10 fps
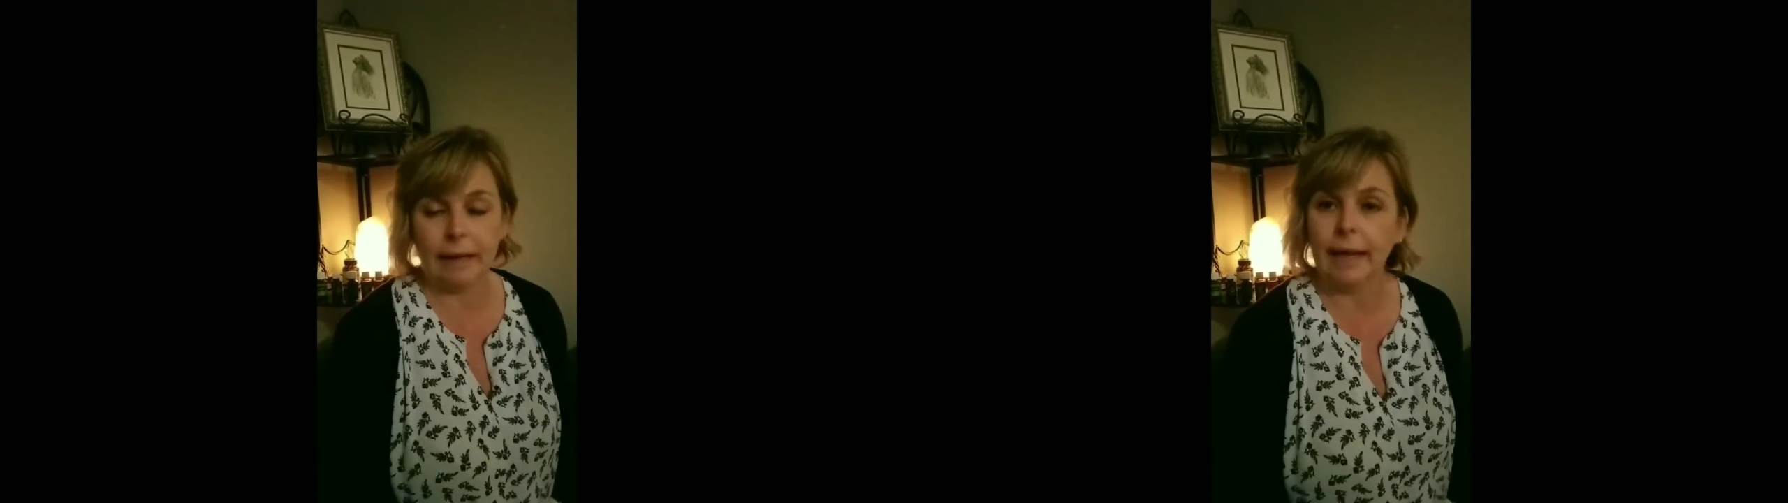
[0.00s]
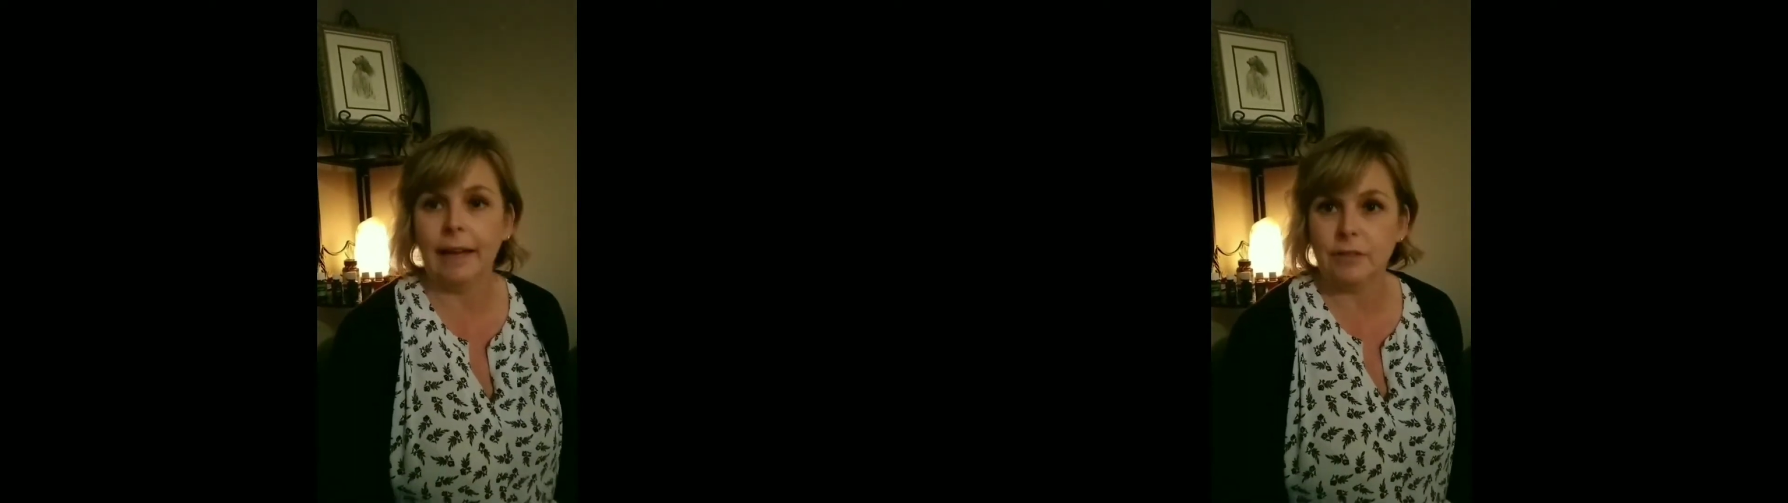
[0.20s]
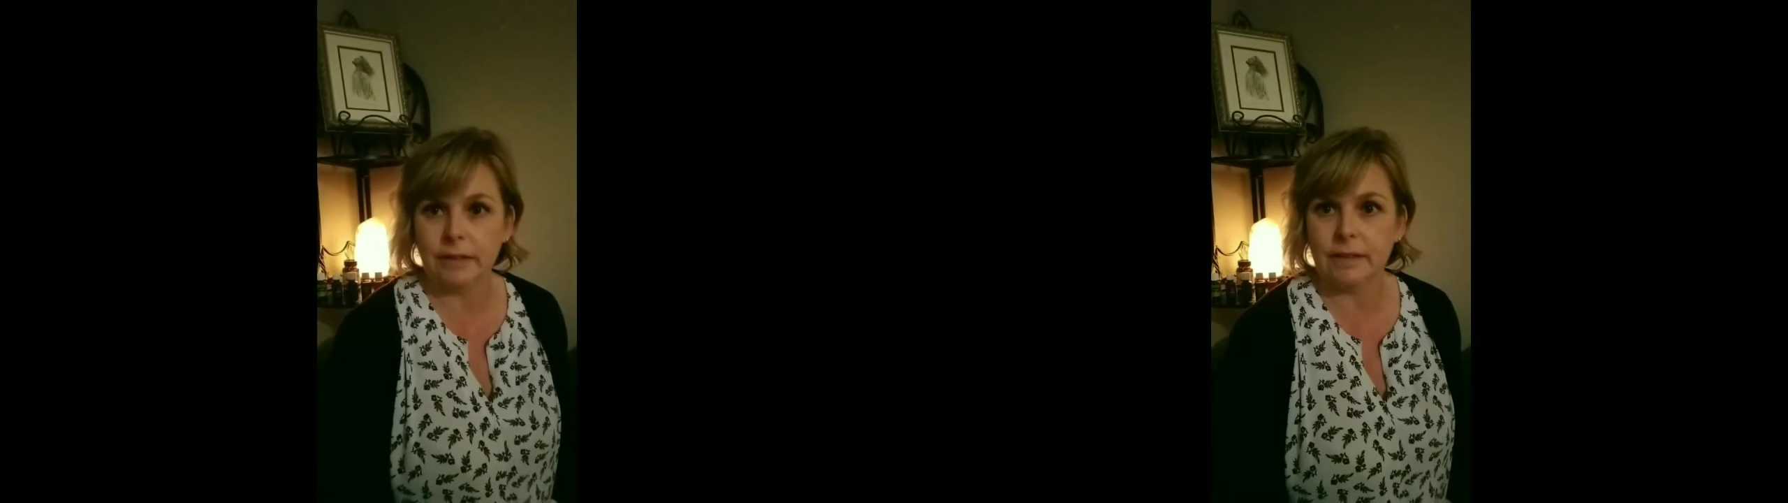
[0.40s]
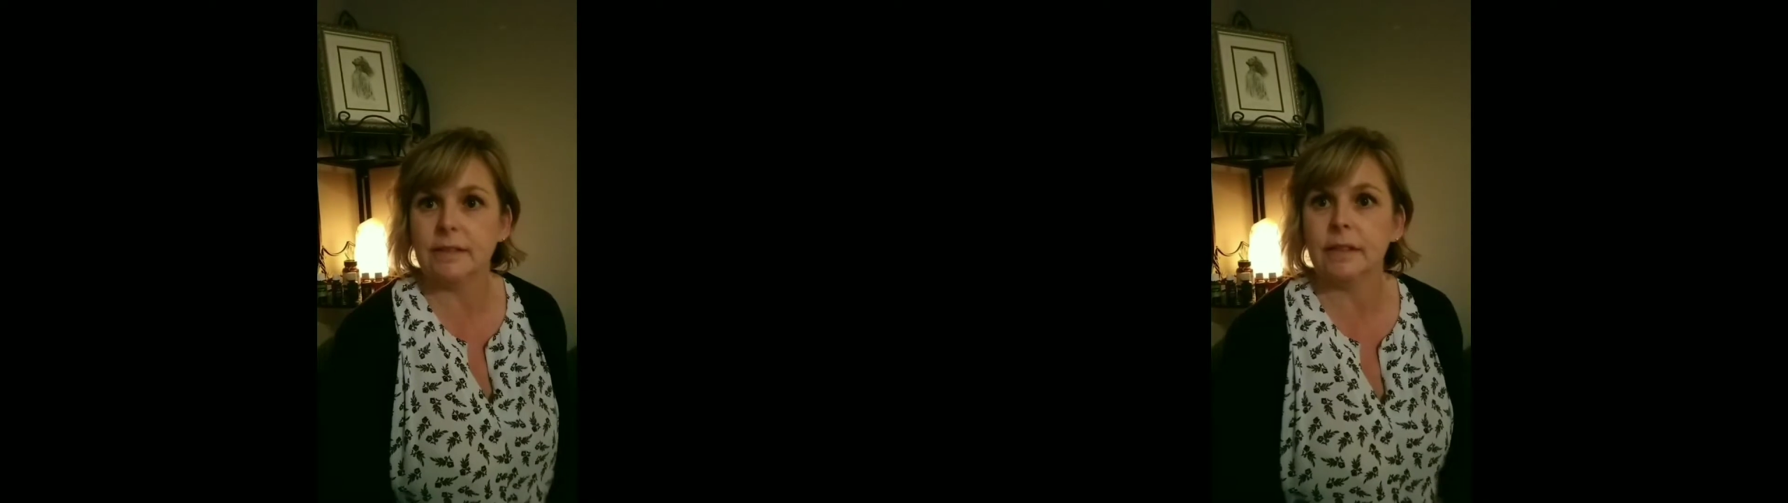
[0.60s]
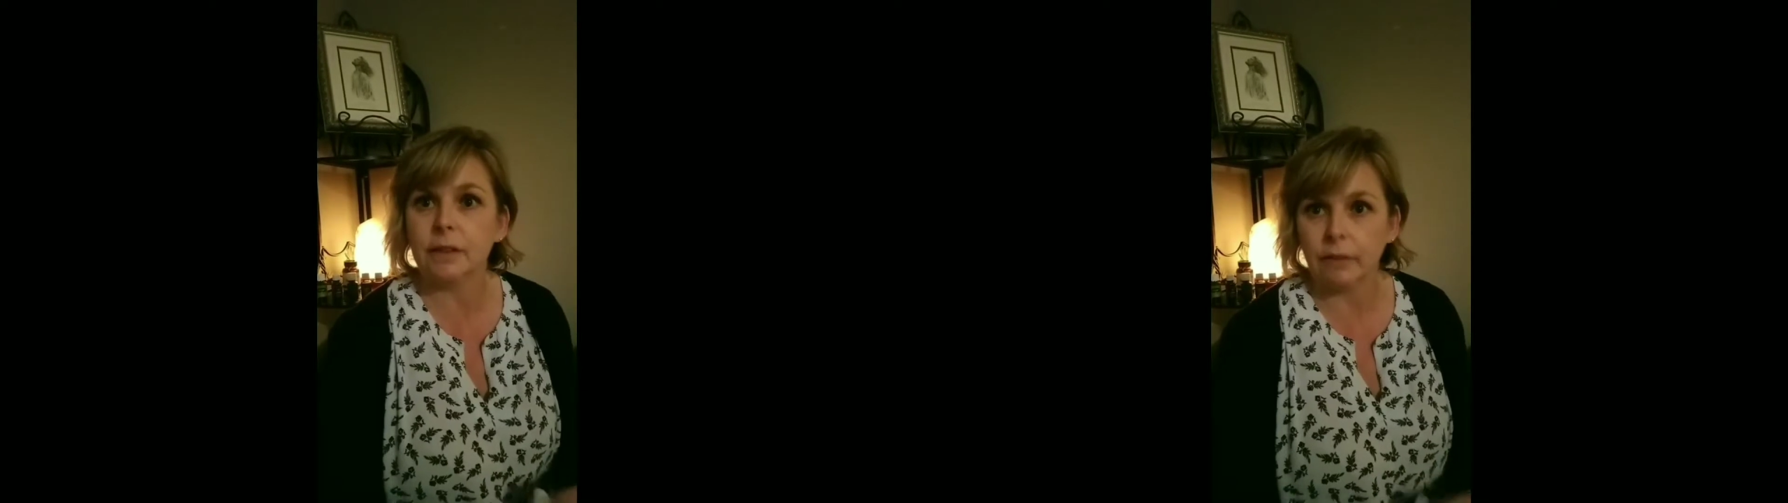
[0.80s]

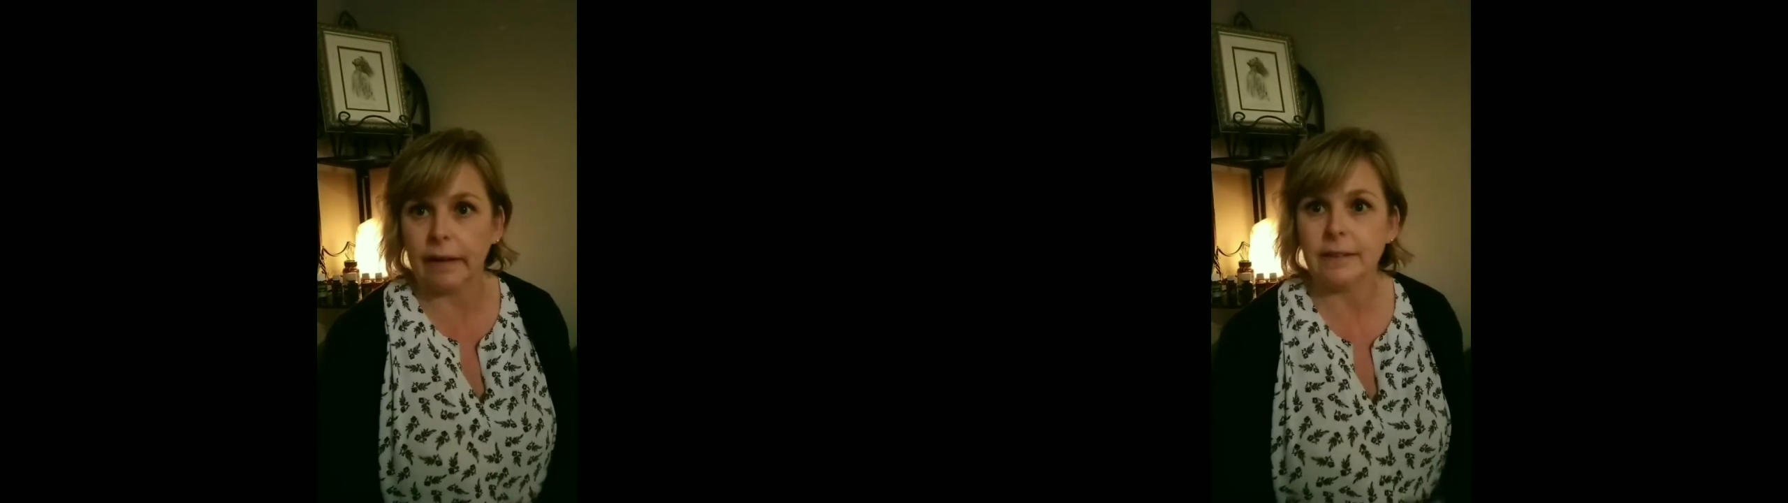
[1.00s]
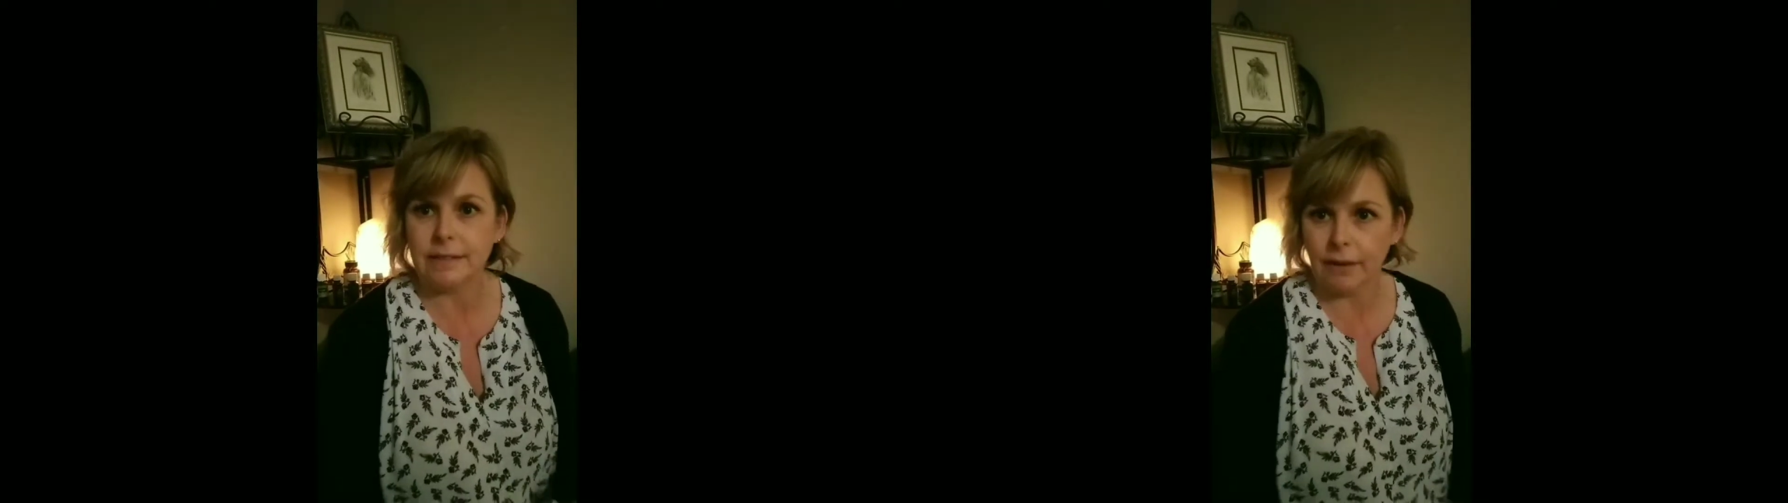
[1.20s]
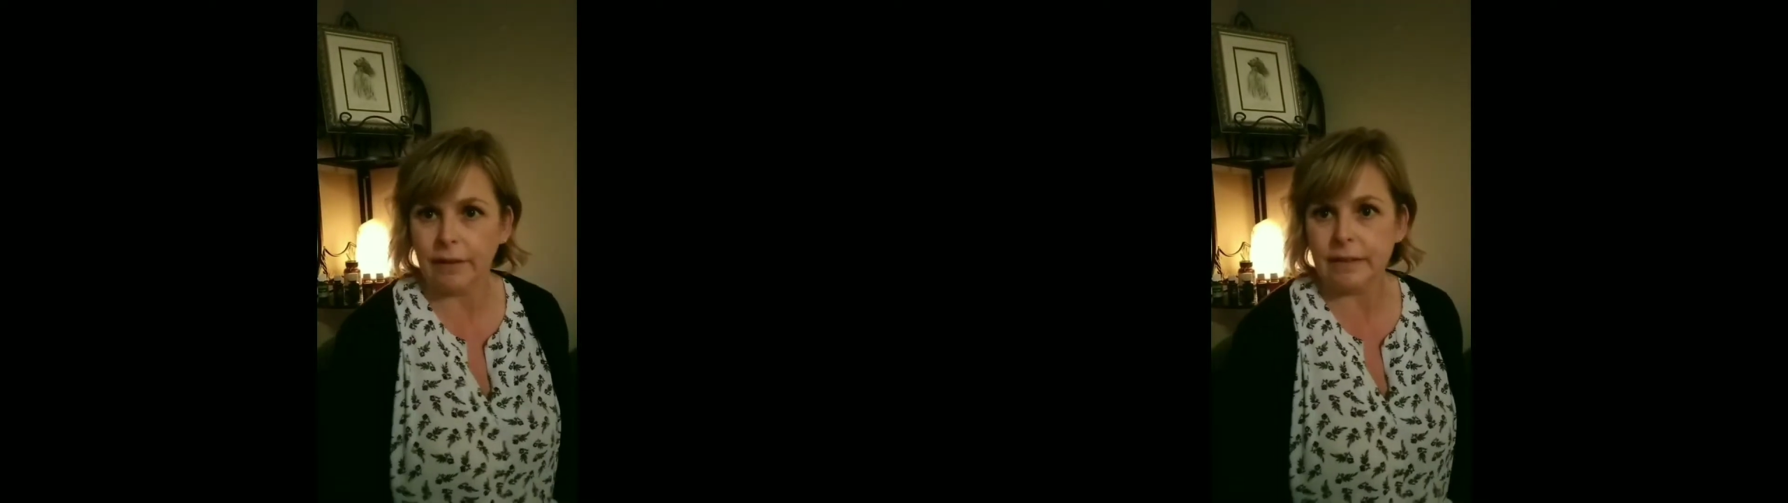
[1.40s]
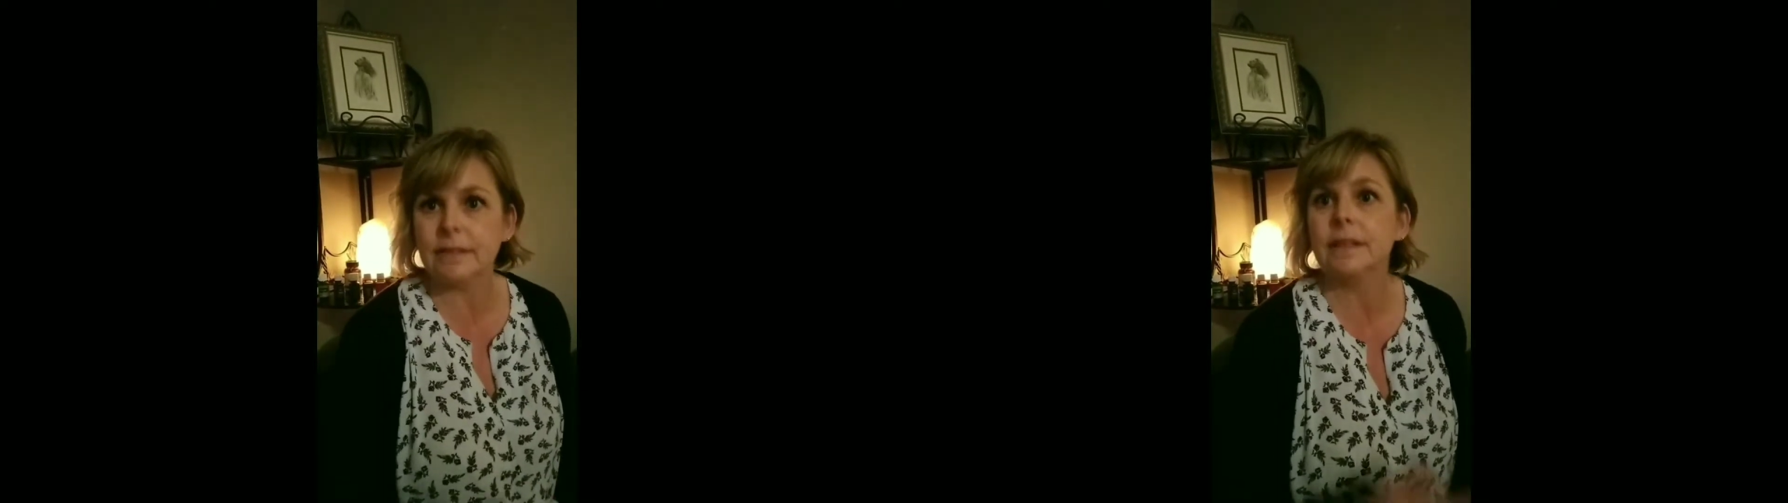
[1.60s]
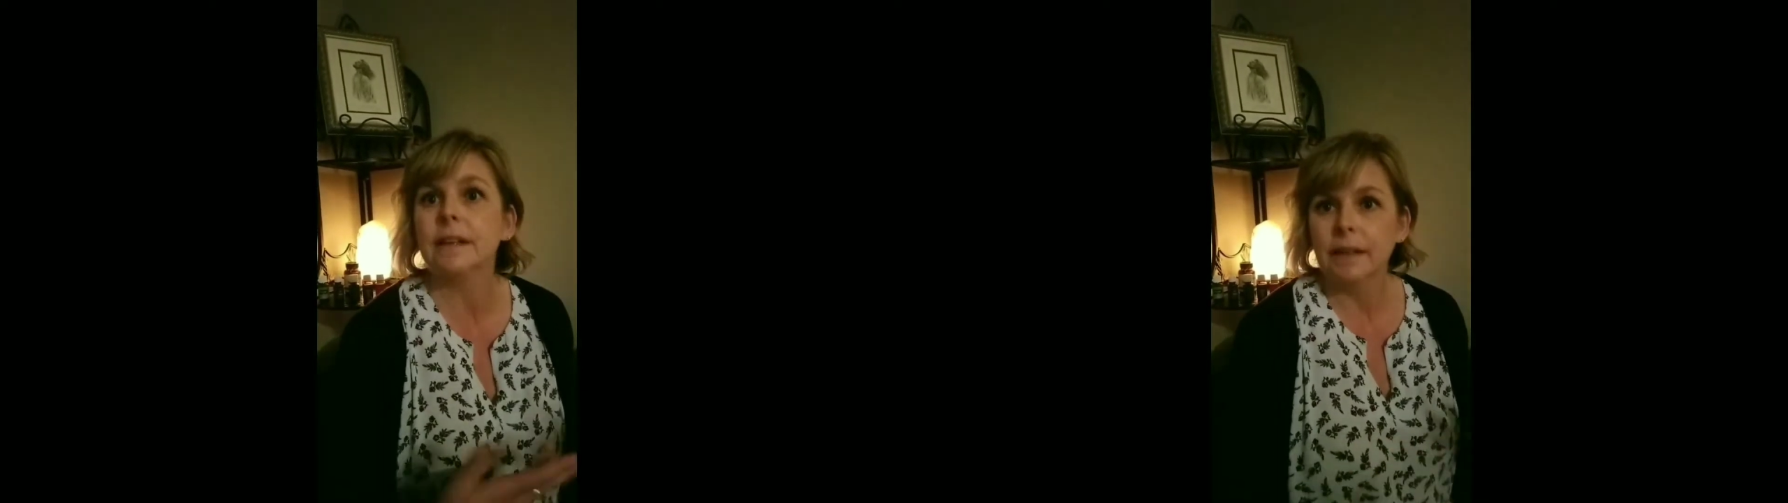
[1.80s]
medications to 3, so it's...